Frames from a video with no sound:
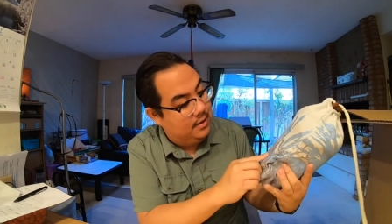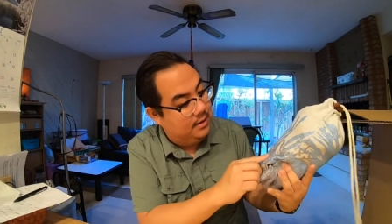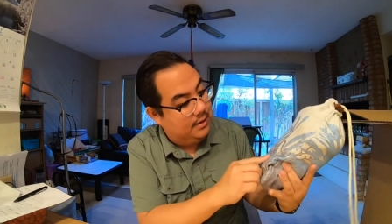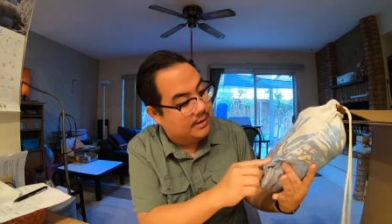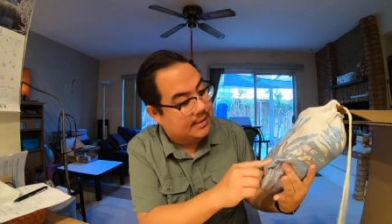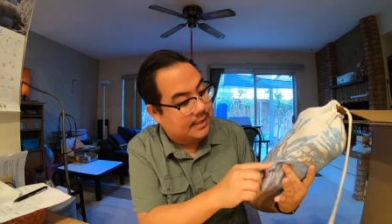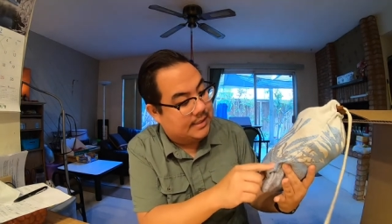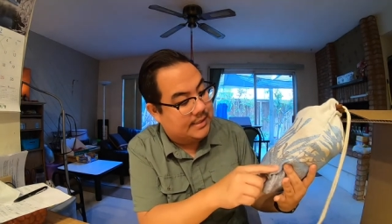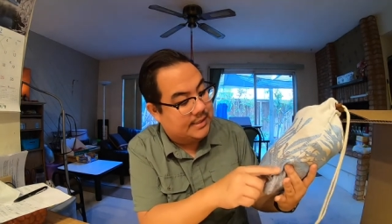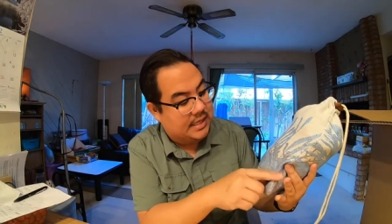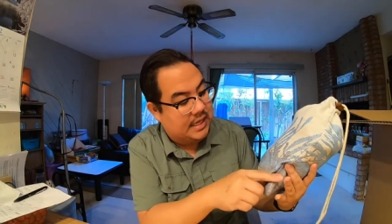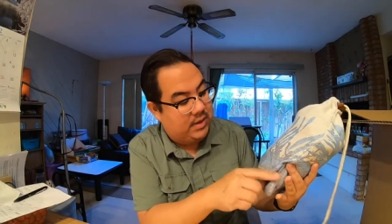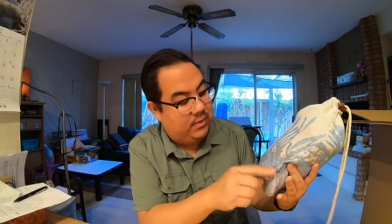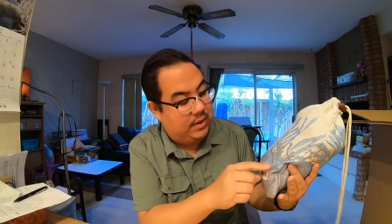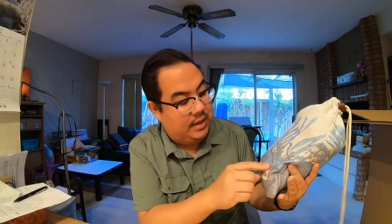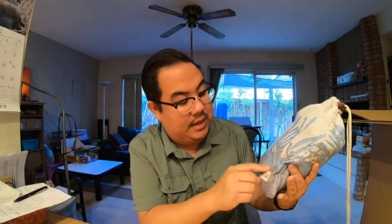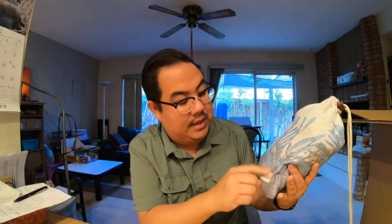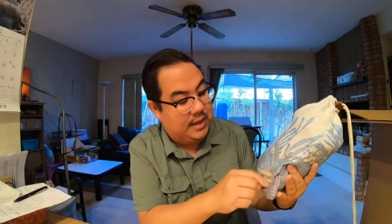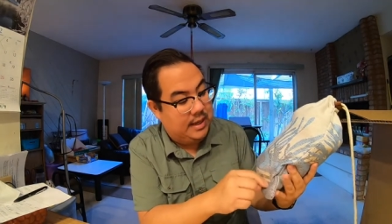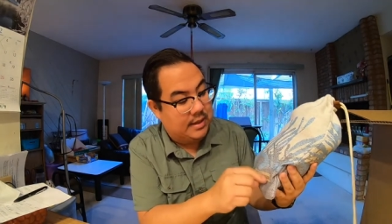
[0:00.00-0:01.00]
looks like
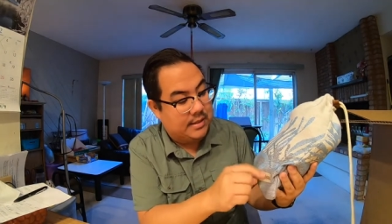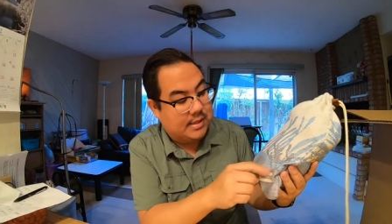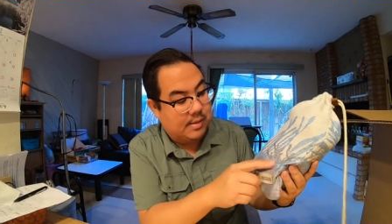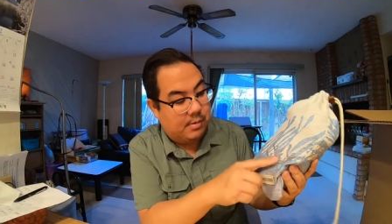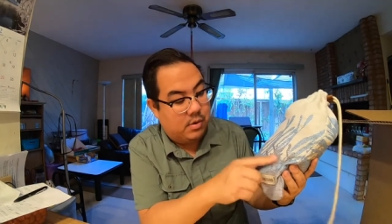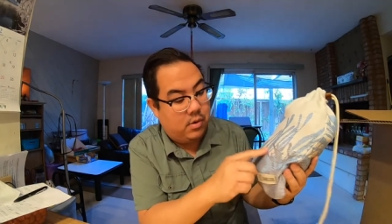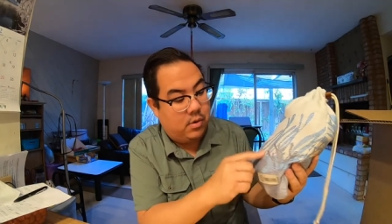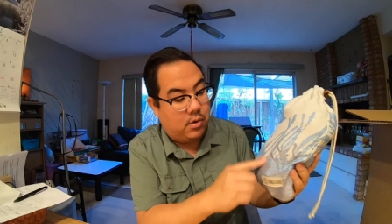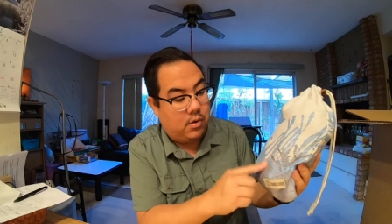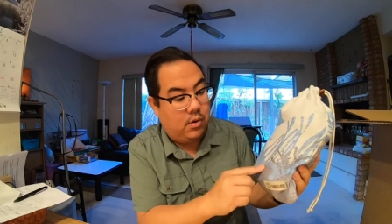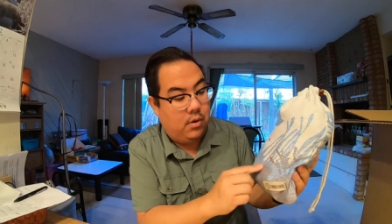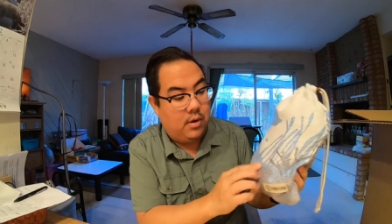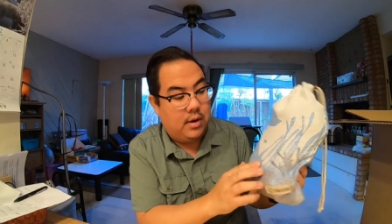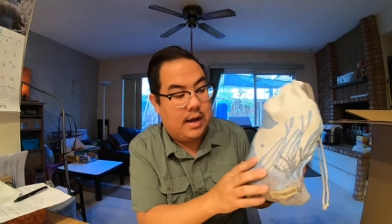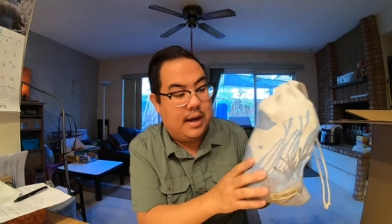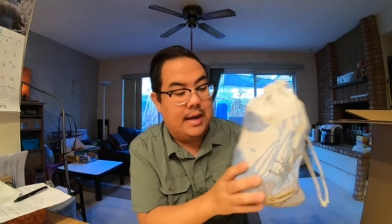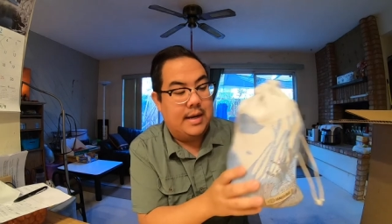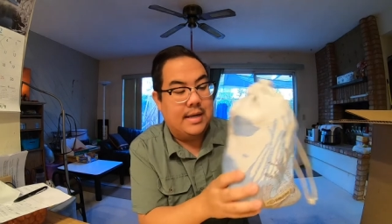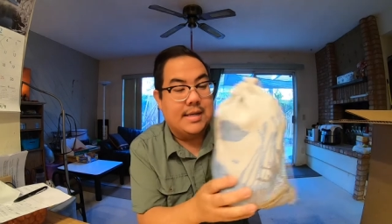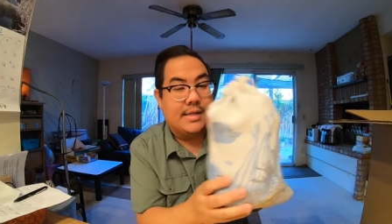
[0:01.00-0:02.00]
seaweed and some coral
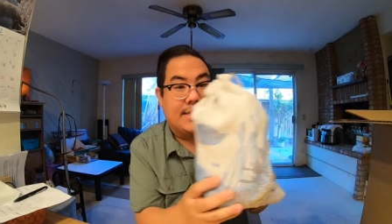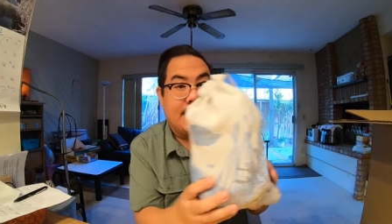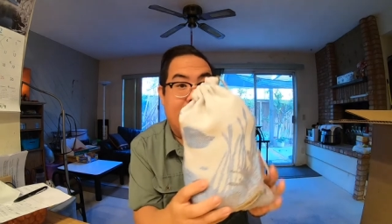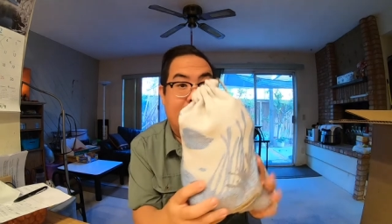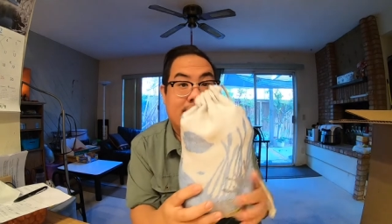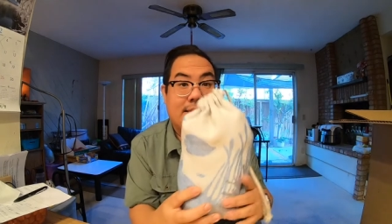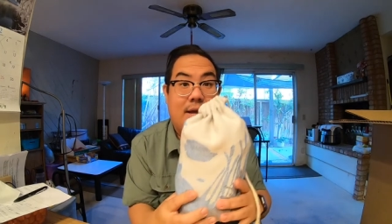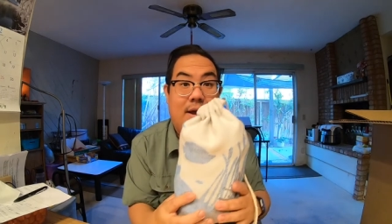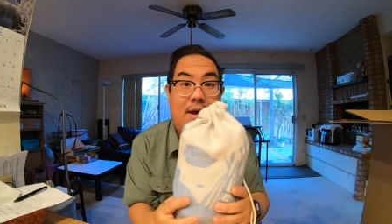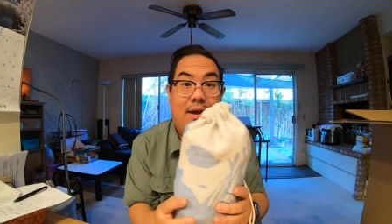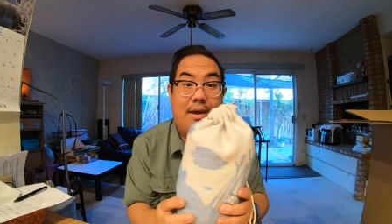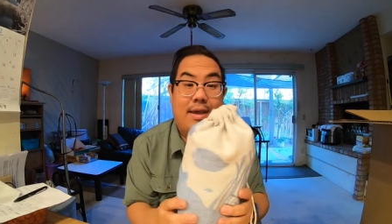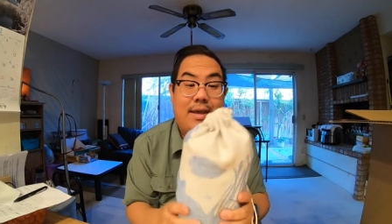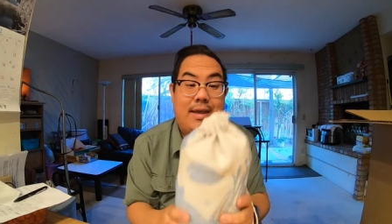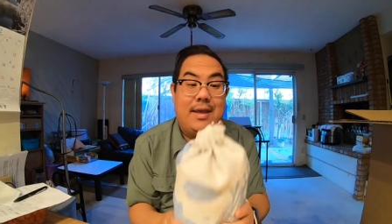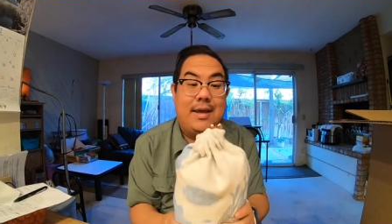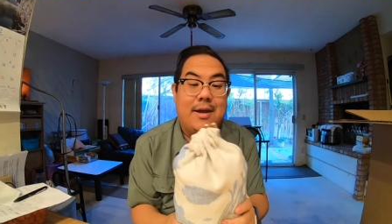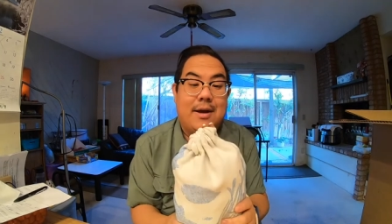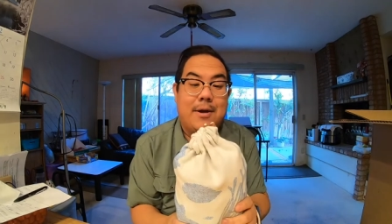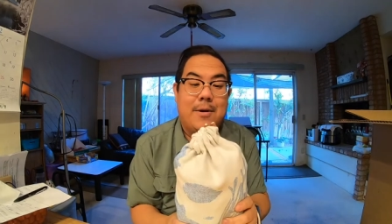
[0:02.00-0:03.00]
kind of designs all
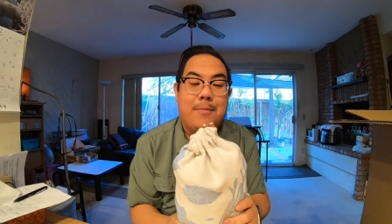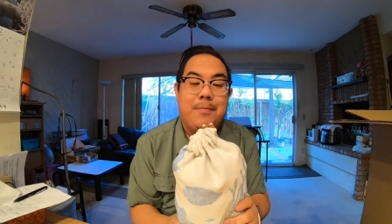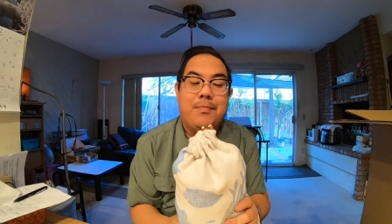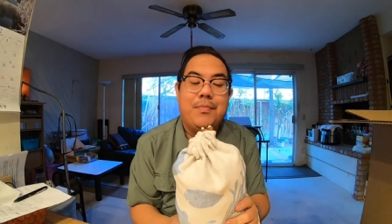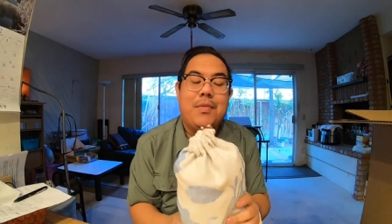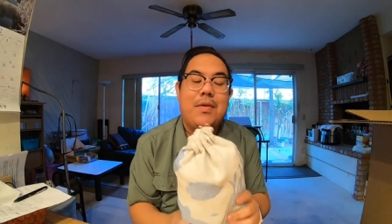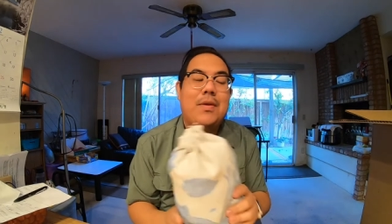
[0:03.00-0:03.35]
here.